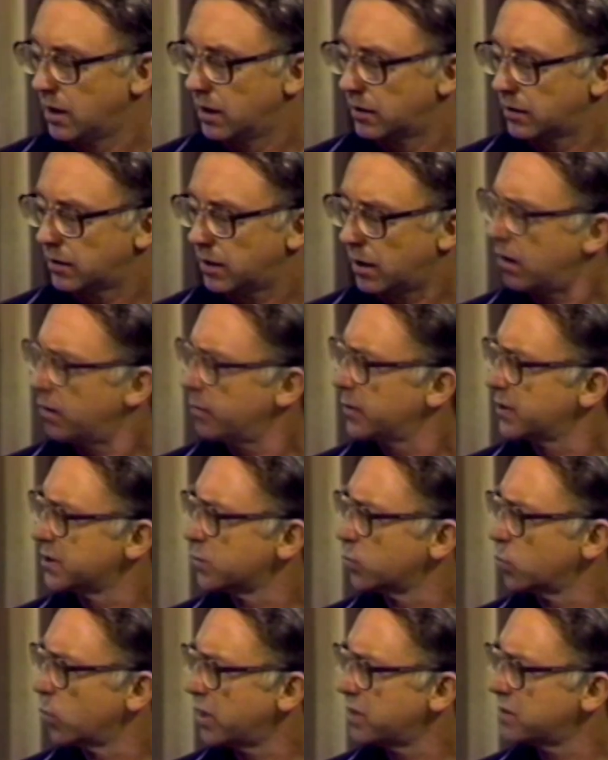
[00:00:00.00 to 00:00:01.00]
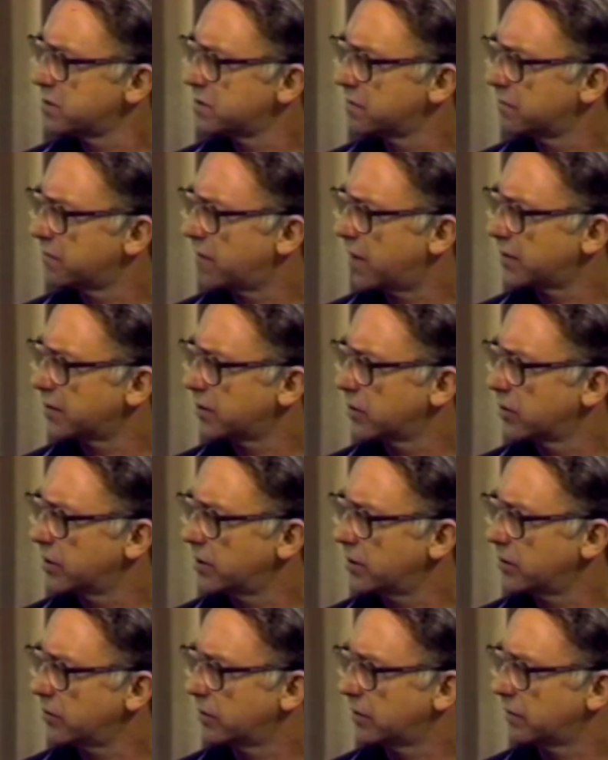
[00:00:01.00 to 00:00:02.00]
Tom, is race a factor
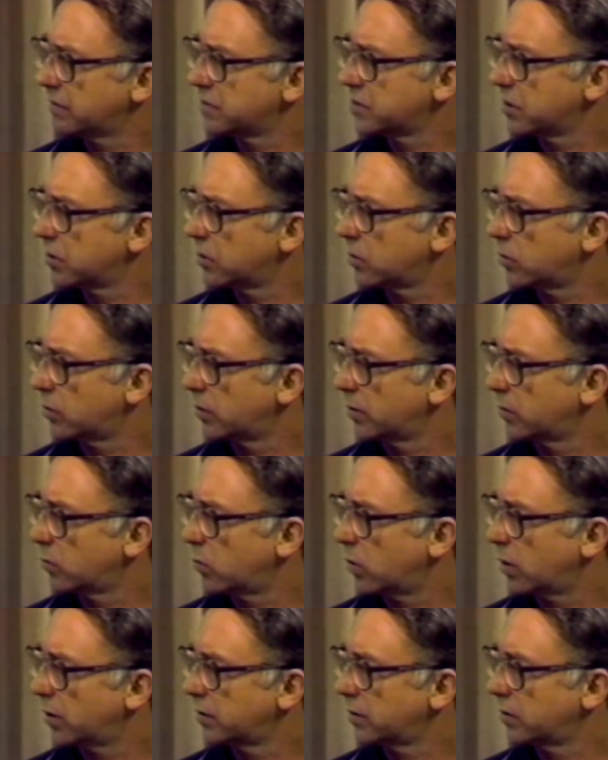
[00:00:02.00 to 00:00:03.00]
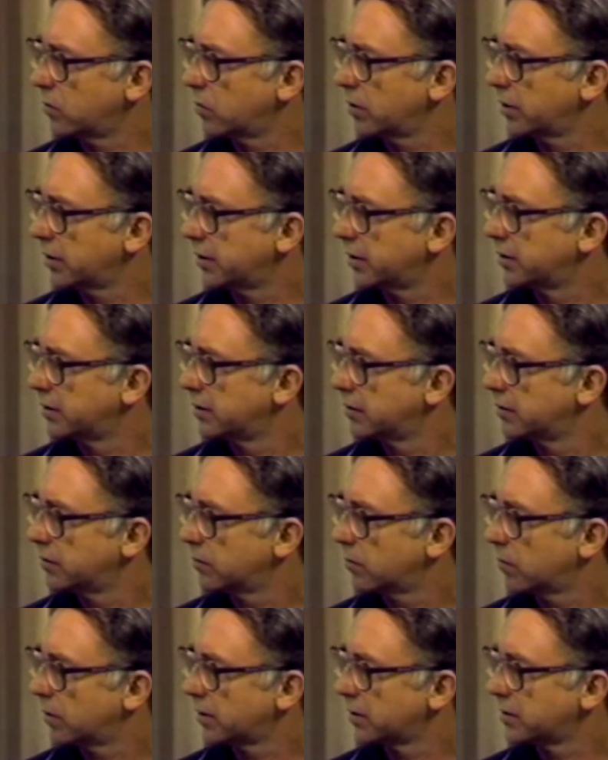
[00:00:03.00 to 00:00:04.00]
here, and if so, in what degree?
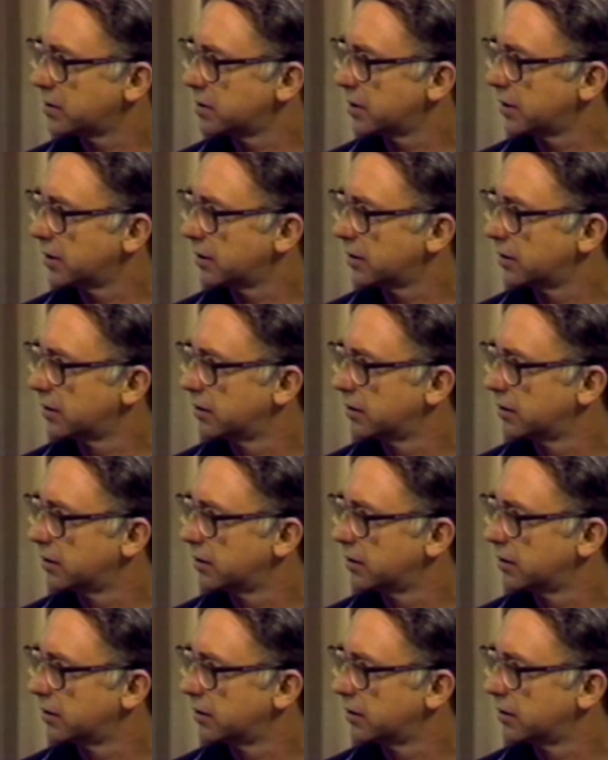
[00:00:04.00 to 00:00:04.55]
What extent?